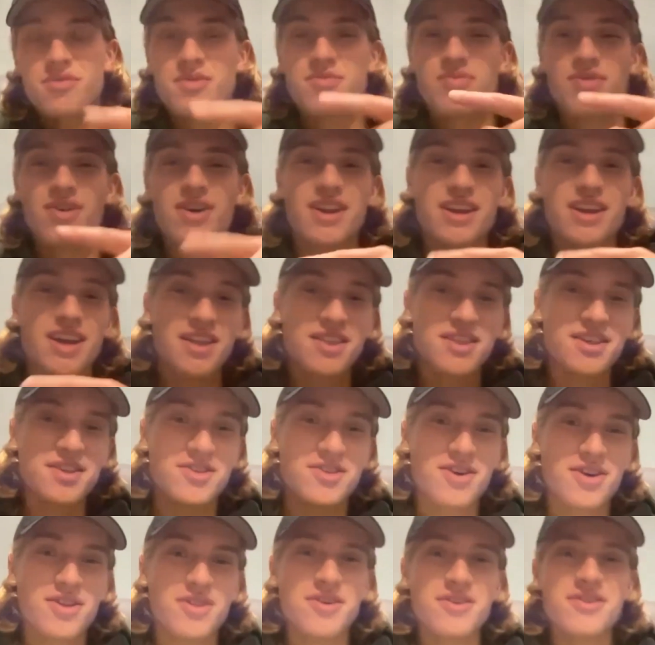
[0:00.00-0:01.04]
we played against each
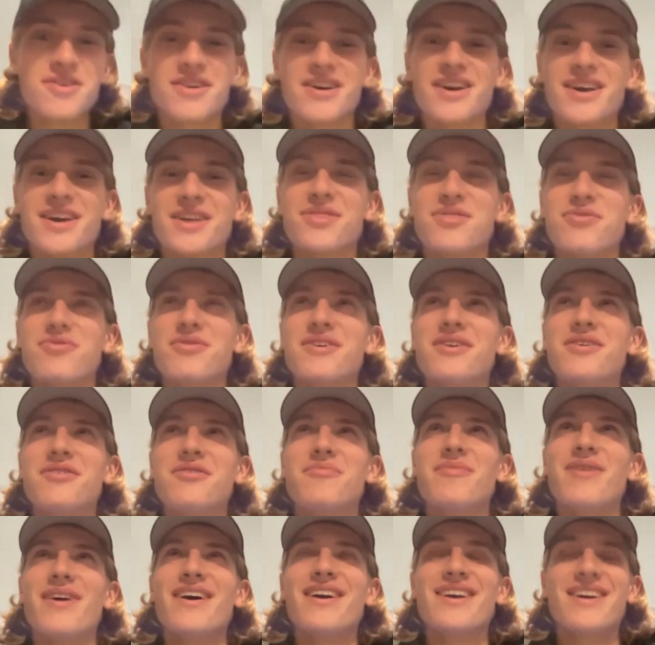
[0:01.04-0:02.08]
other 3 years
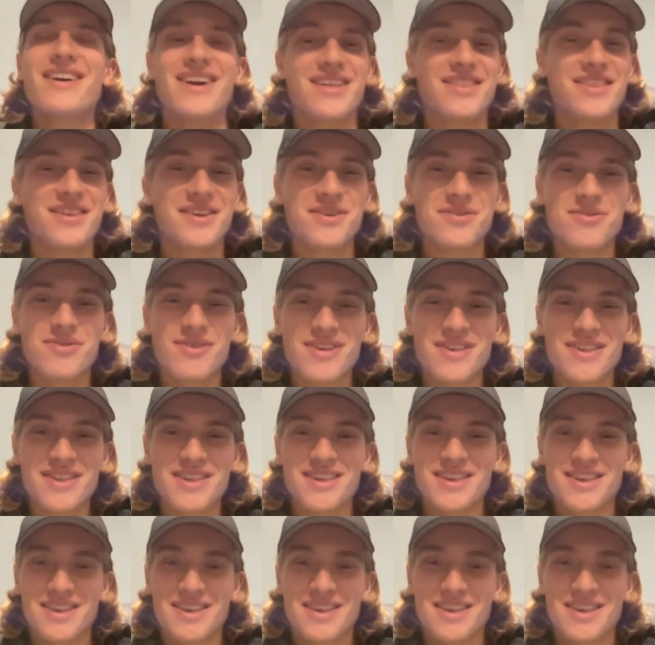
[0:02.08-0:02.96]
back, I think it was.